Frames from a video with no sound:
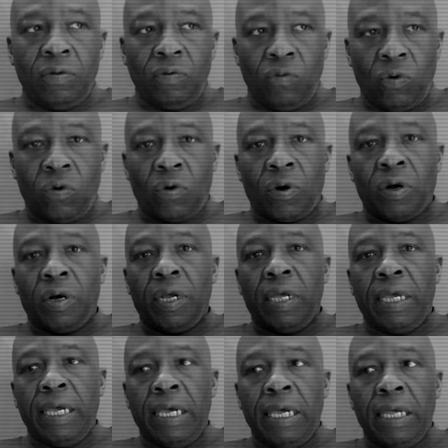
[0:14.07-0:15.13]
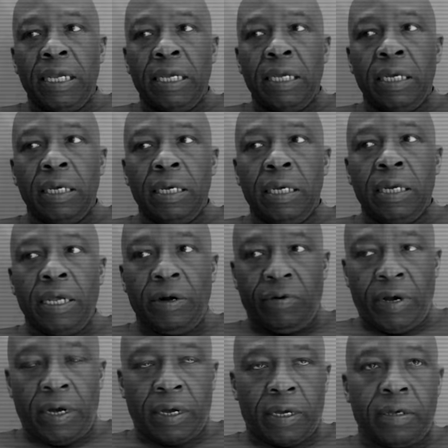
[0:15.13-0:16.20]
war in
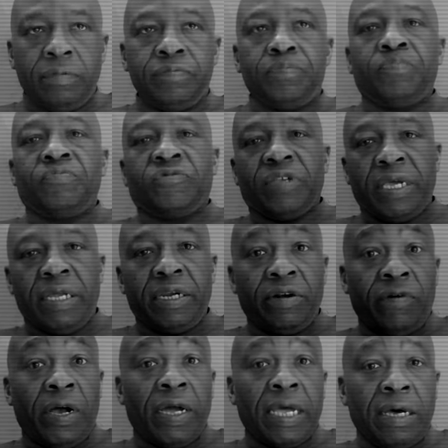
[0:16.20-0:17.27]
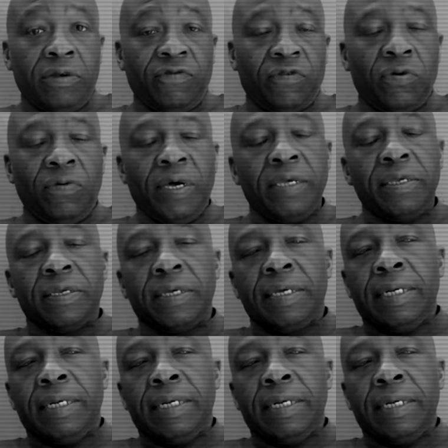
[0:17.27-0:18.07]
Iraq, to get Iraq out of Kuwait.